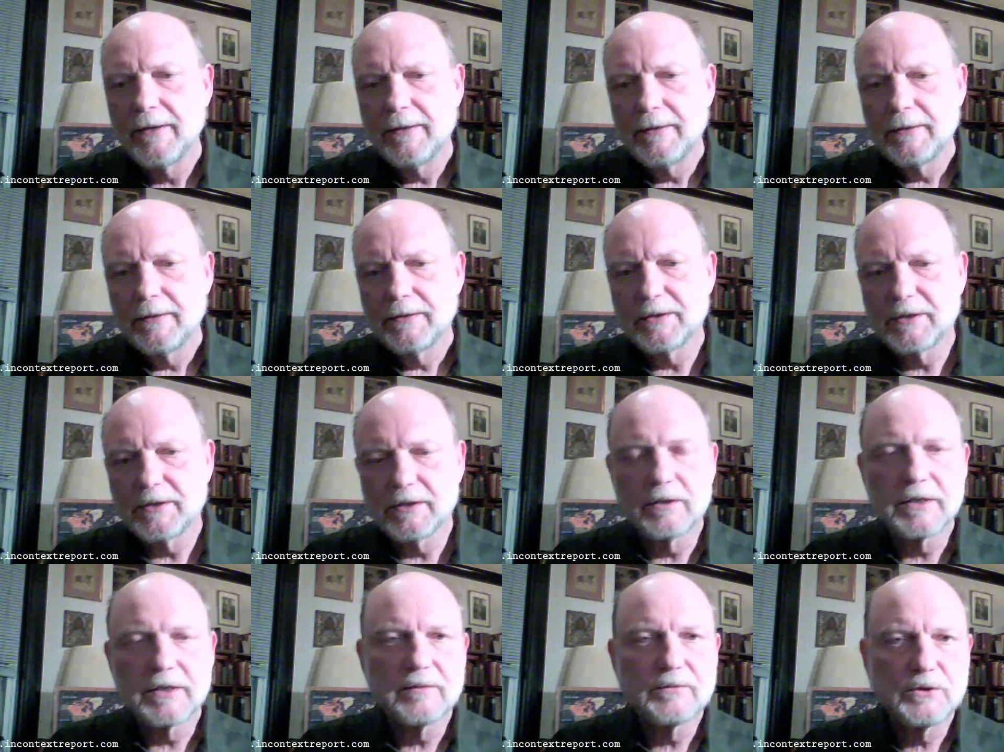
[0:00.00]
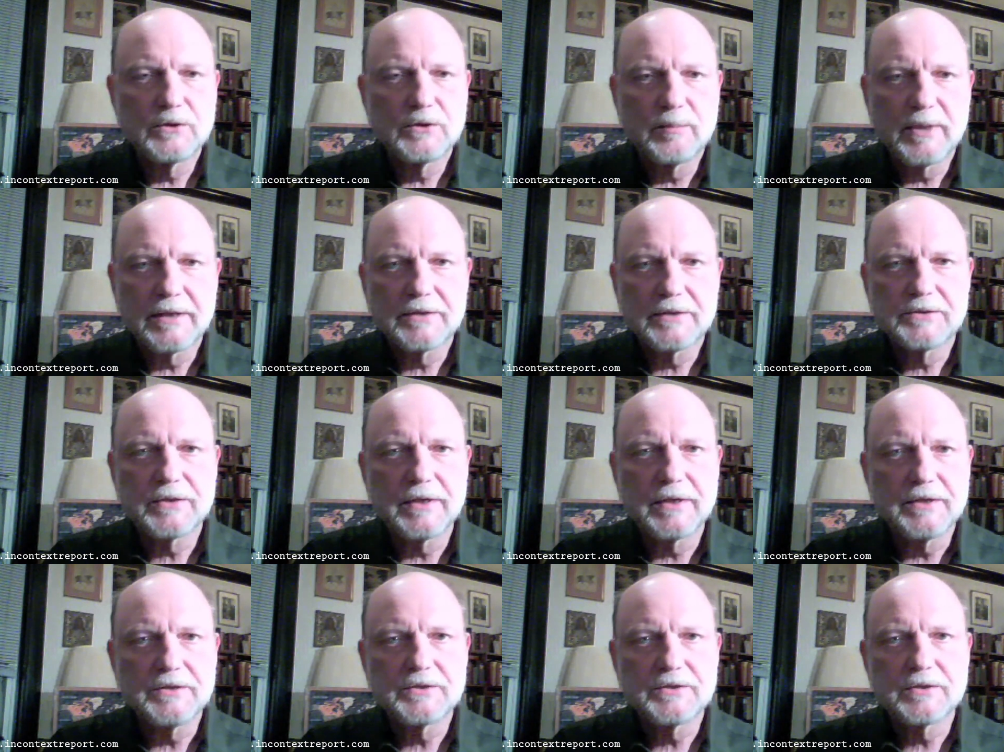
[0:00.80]
the killing of 2
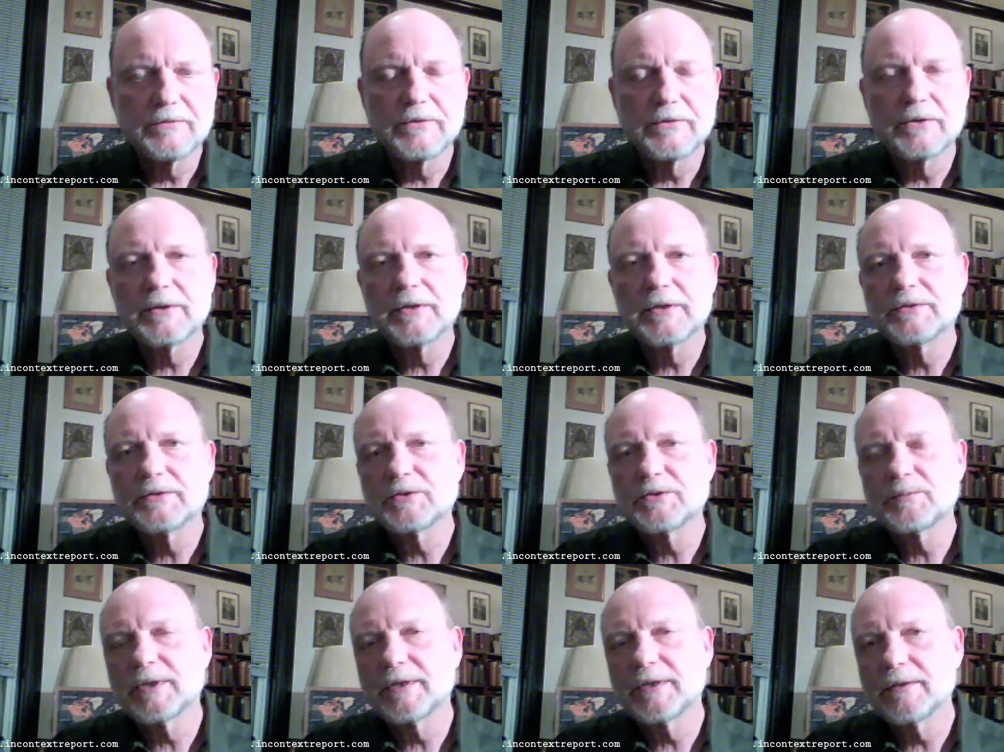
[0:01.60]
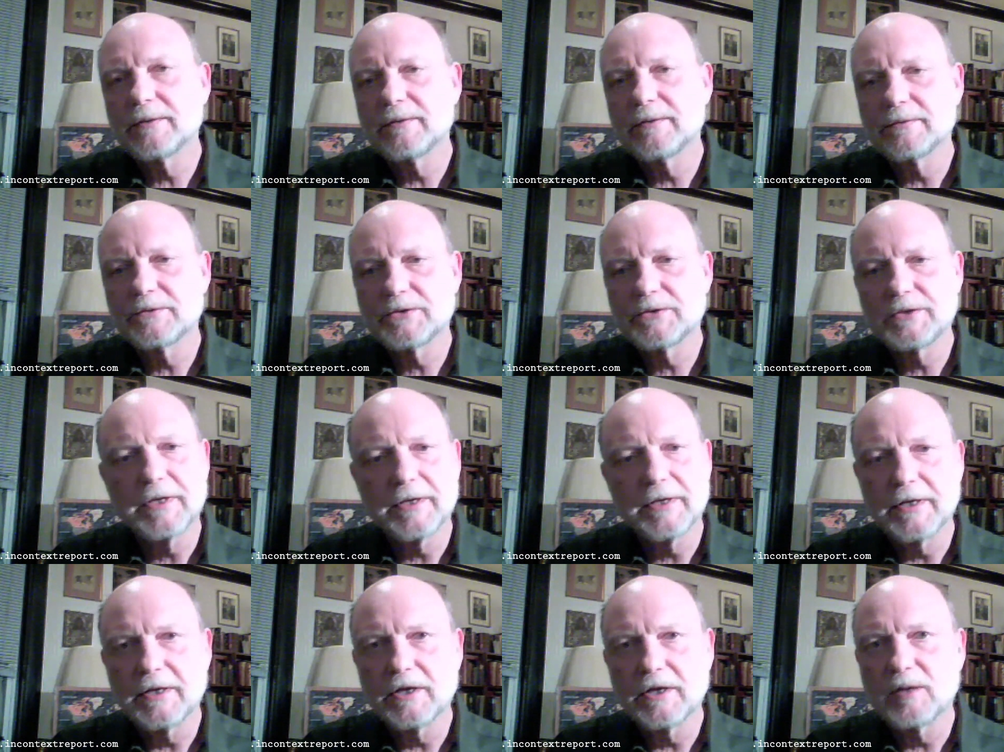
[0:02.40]
Pakistani civilians by the
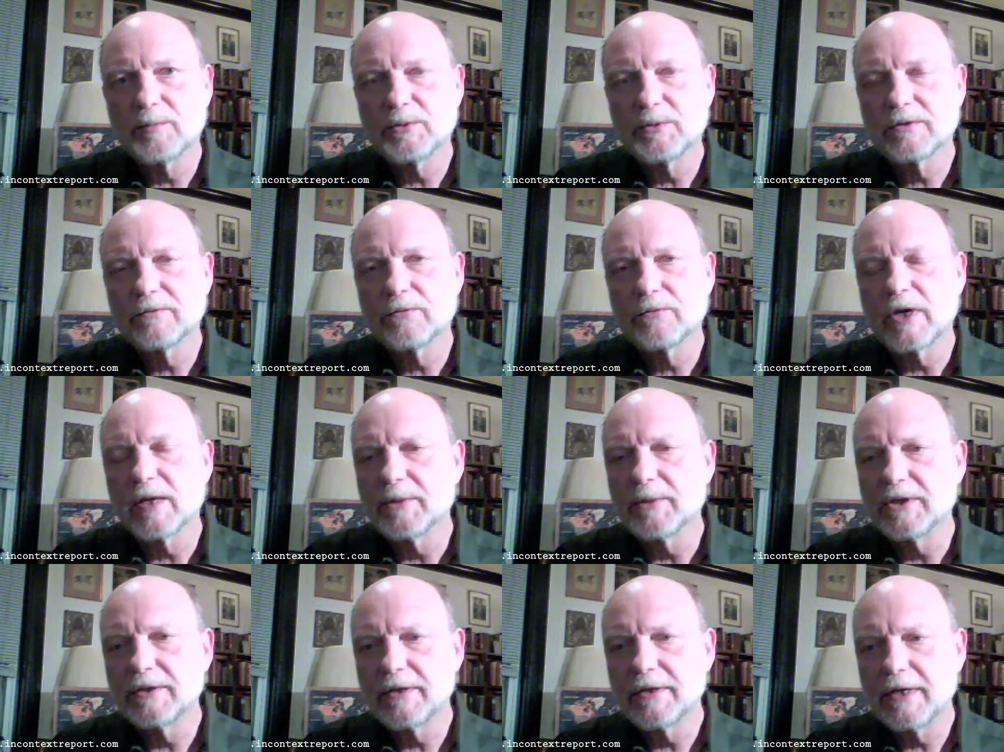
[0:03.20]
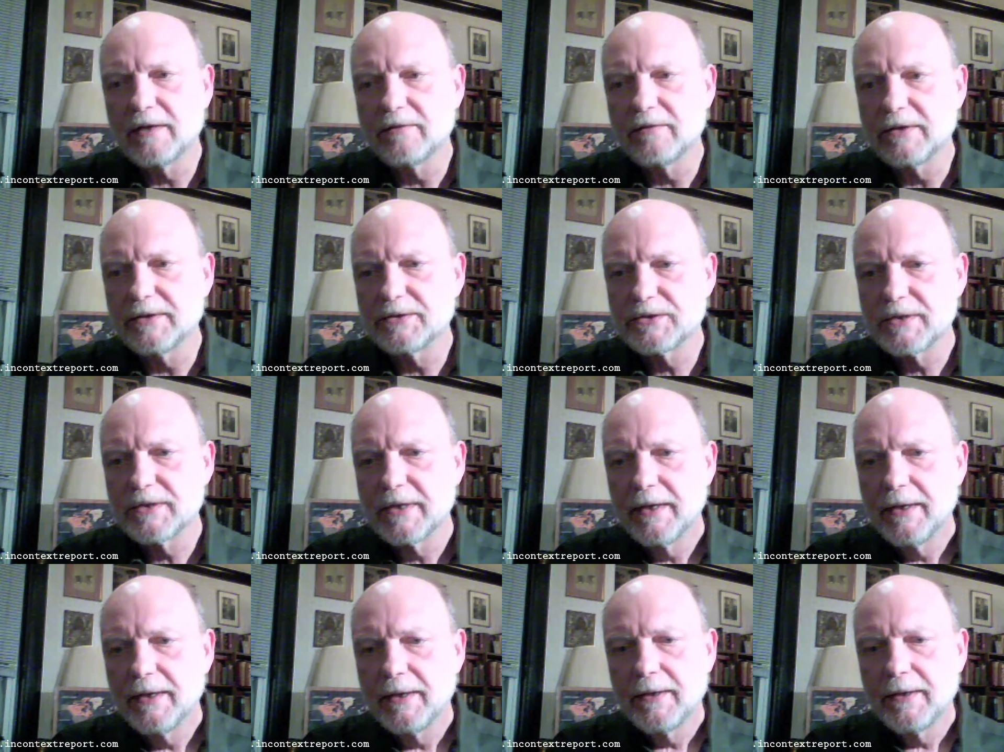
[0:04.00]
CIA operative Raymond Davies,